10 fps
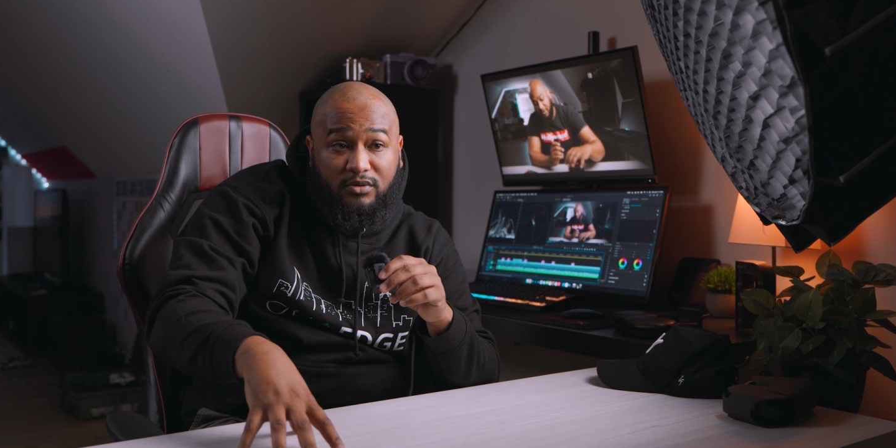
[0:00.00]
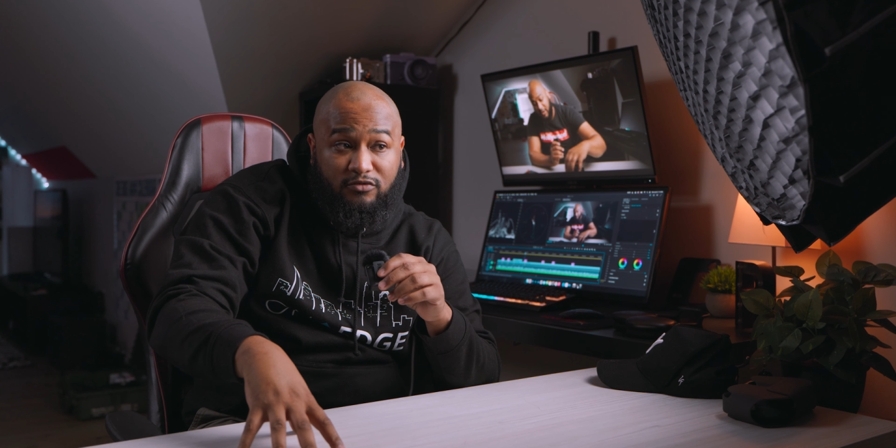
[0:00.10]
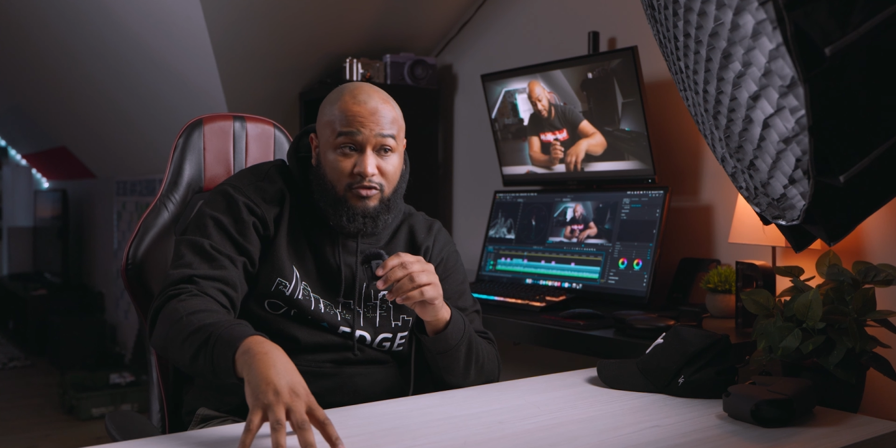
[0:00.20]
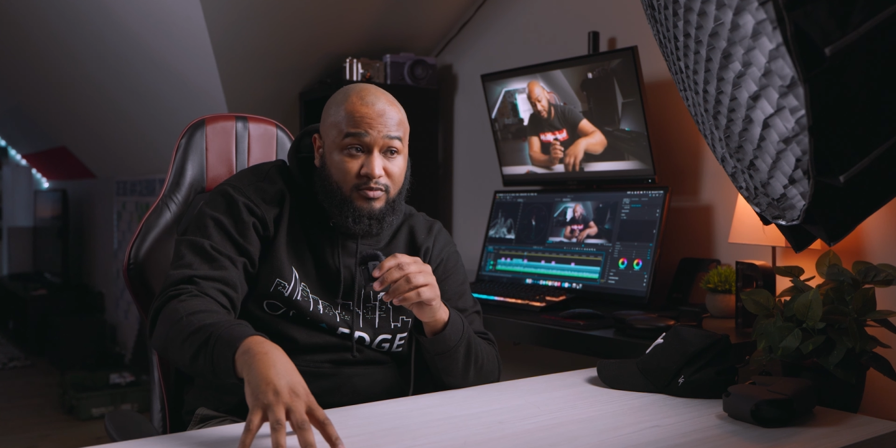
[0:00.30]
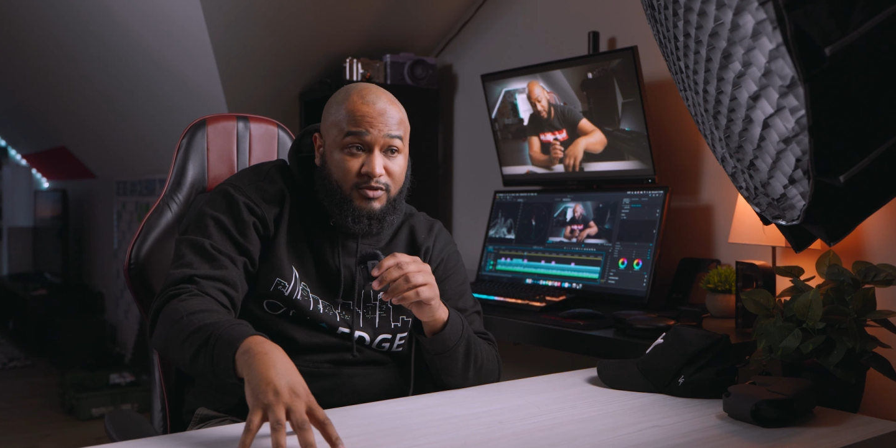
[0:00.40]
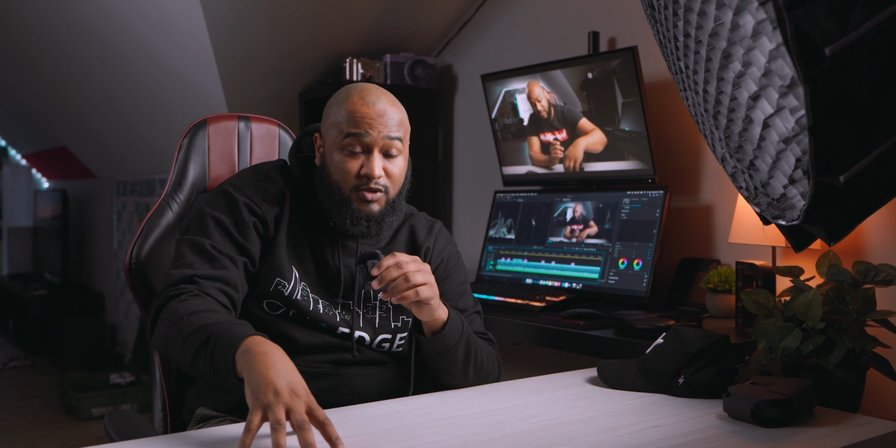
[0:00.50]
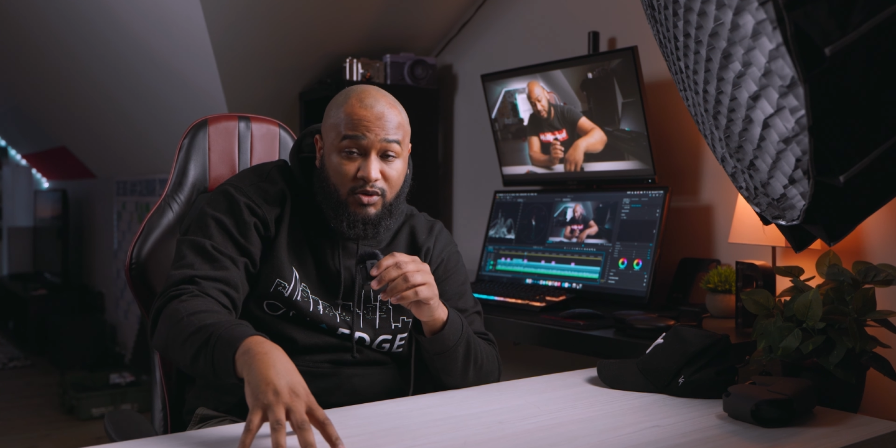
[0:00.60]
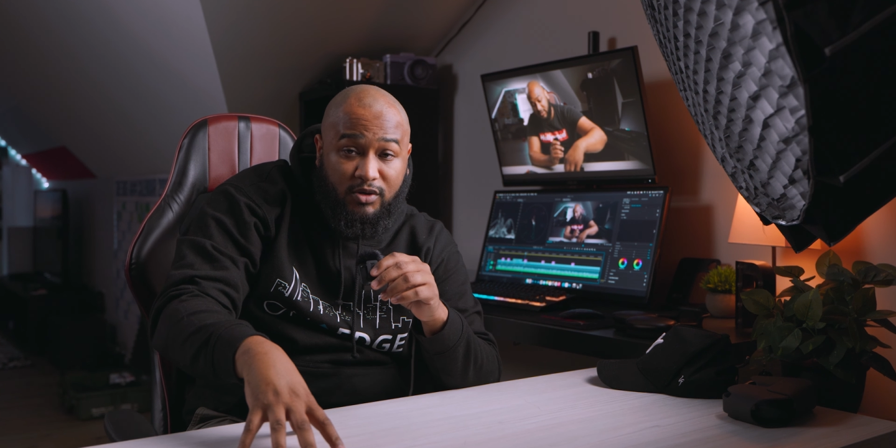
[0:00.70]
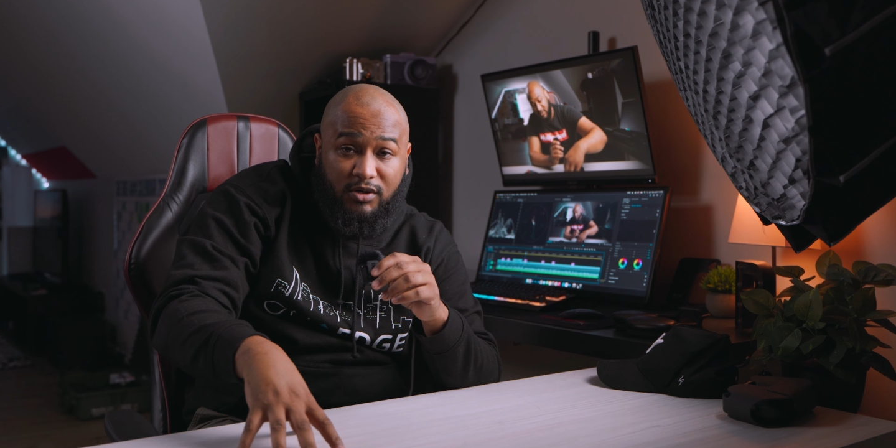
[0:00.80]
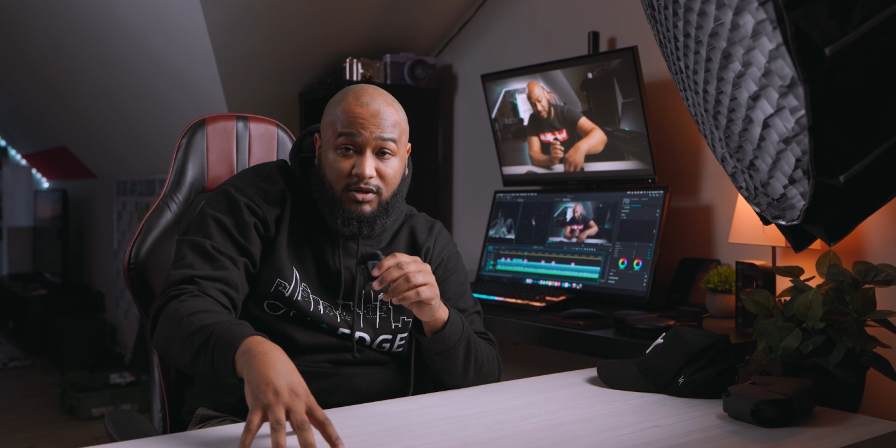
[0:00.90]
room
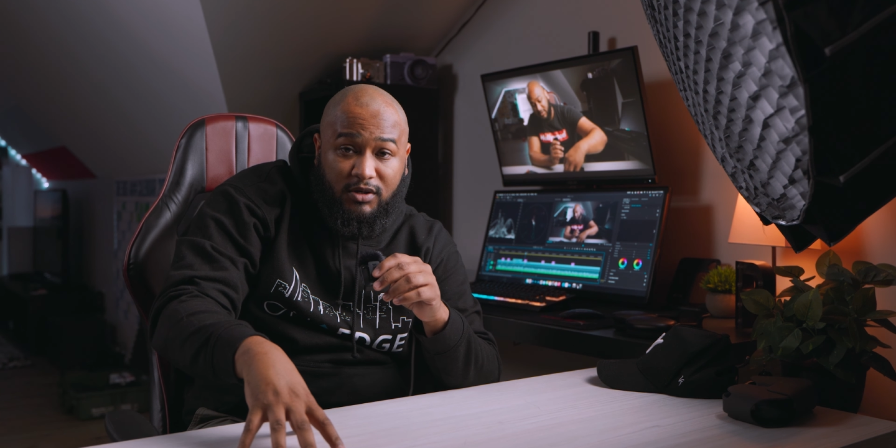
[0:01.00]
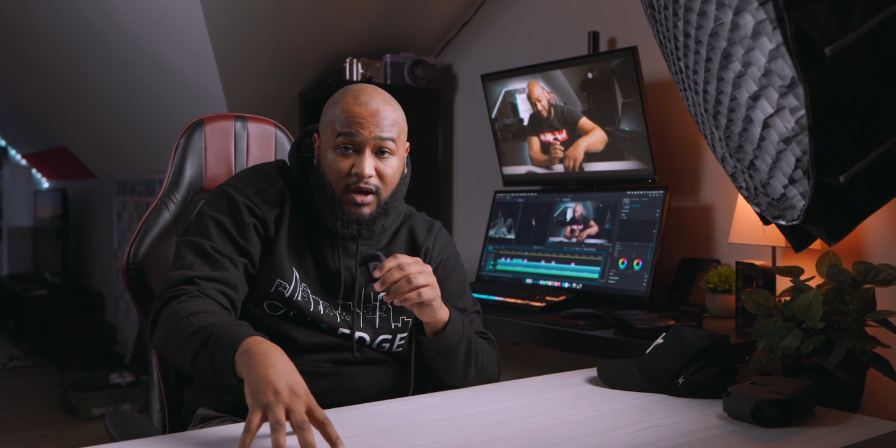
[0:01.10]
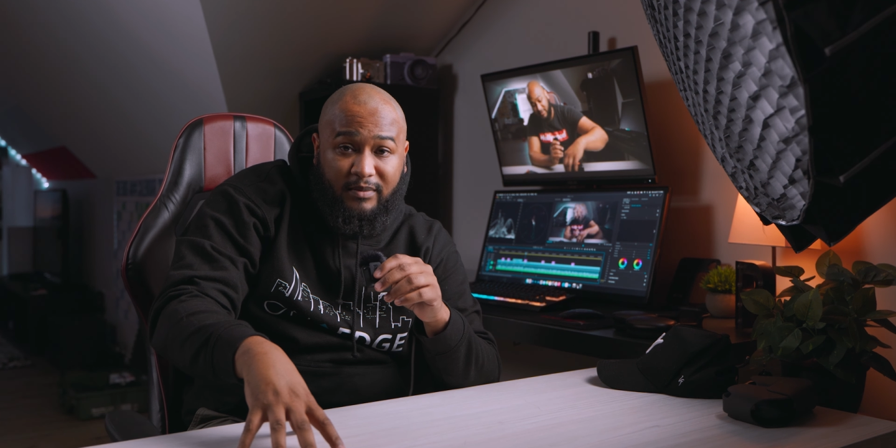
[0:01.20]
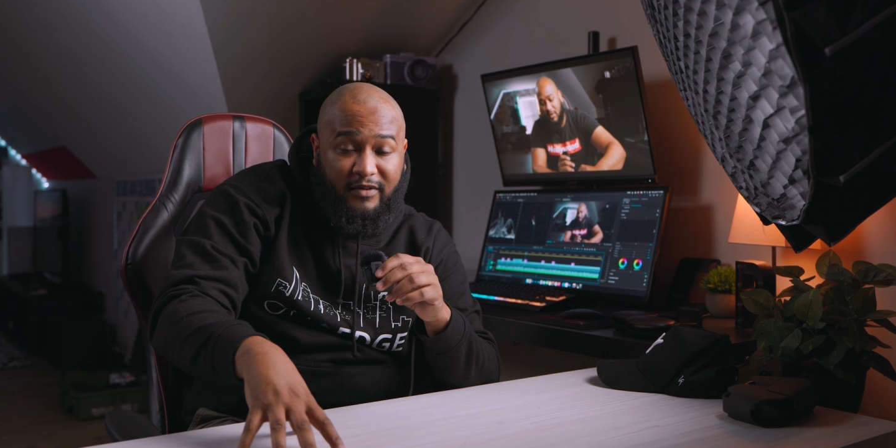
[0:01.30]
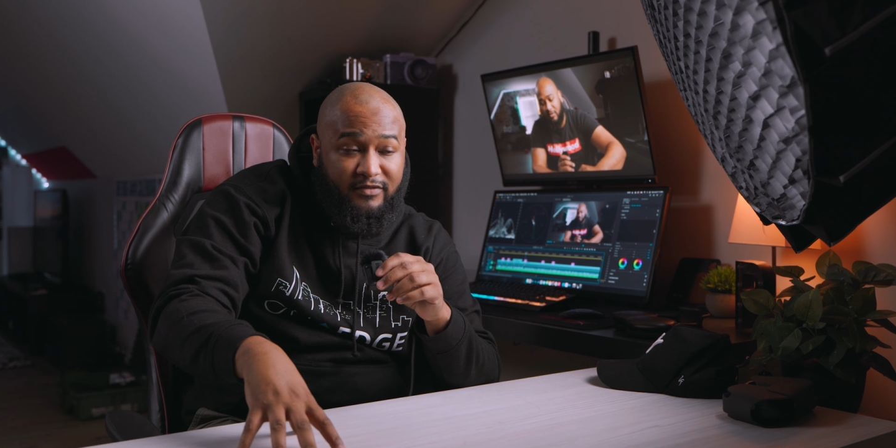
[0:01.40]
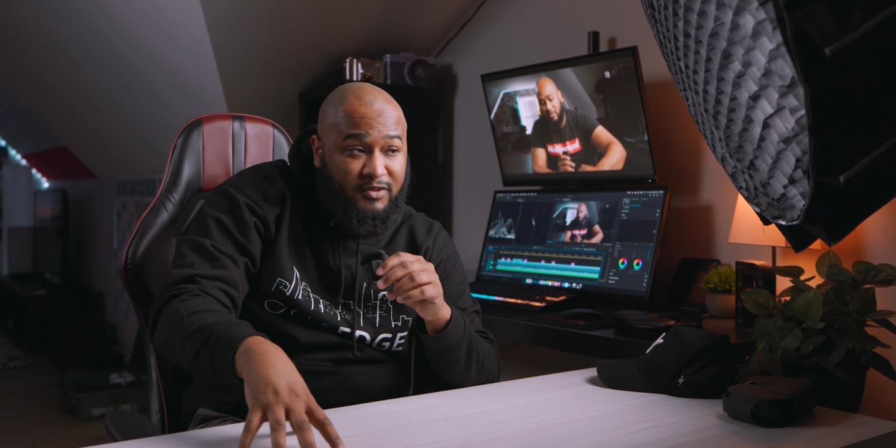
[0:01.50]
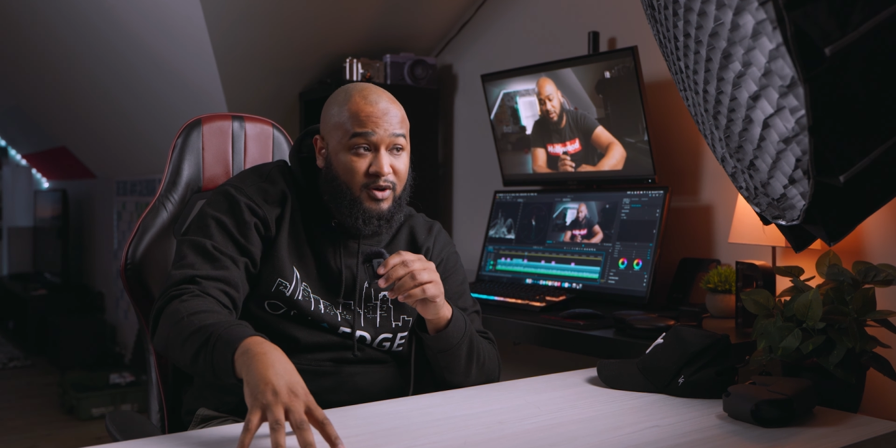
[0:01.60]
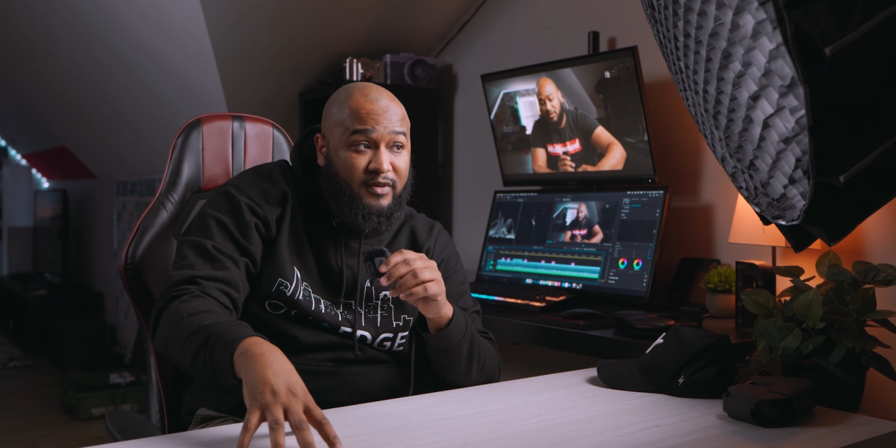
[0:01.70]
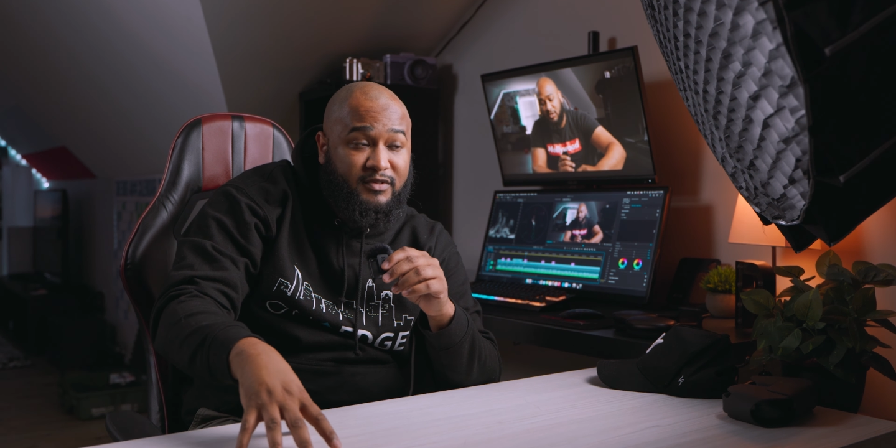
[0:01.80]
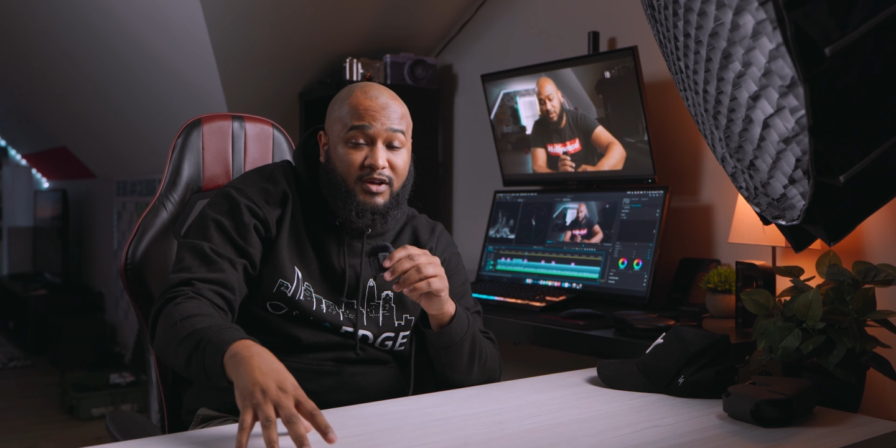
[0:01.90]
tour, I've